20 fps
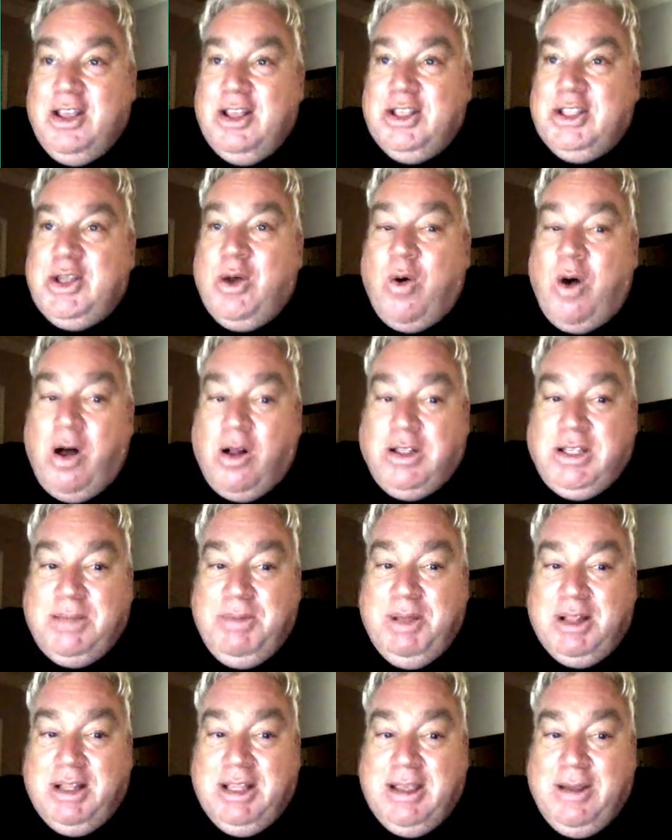So
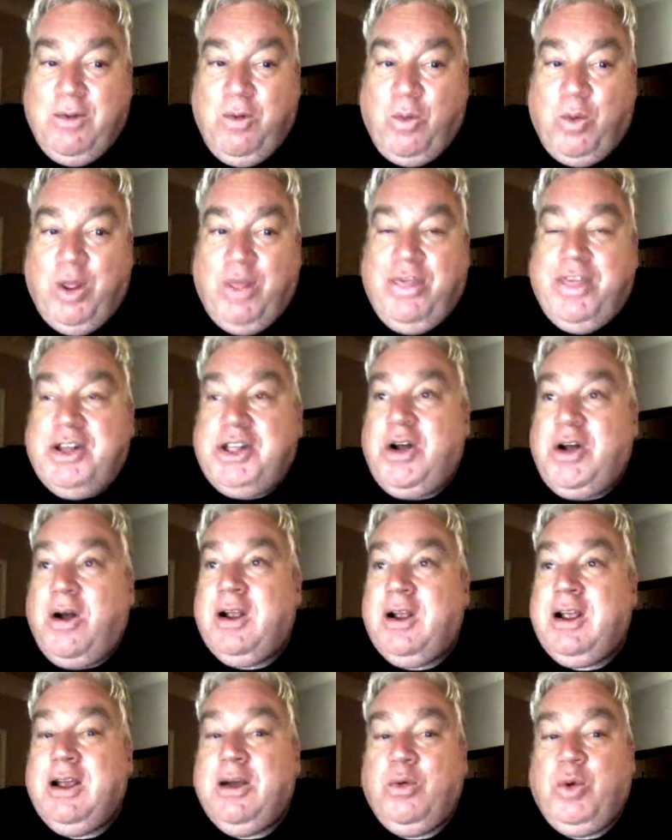ultimately, with the
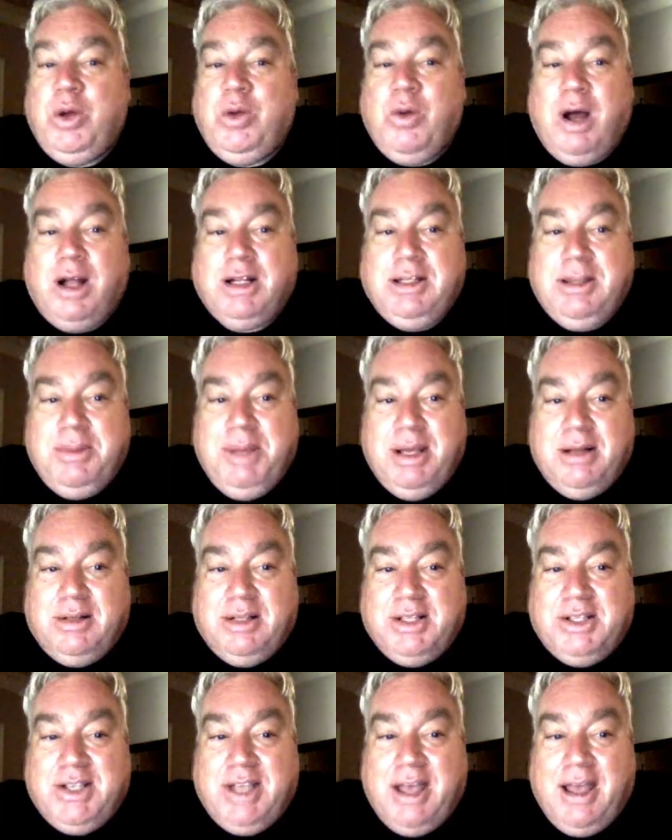target, we want to be able
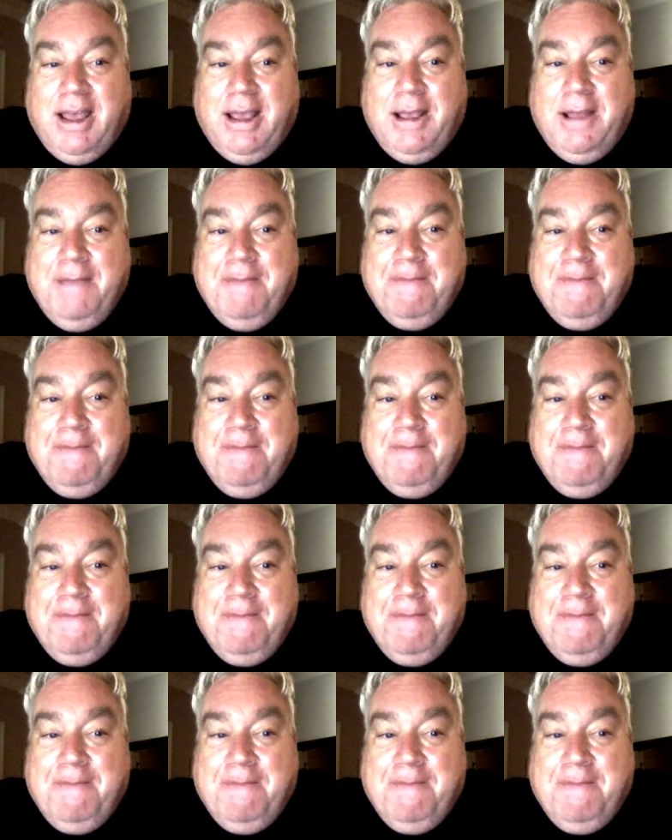to say,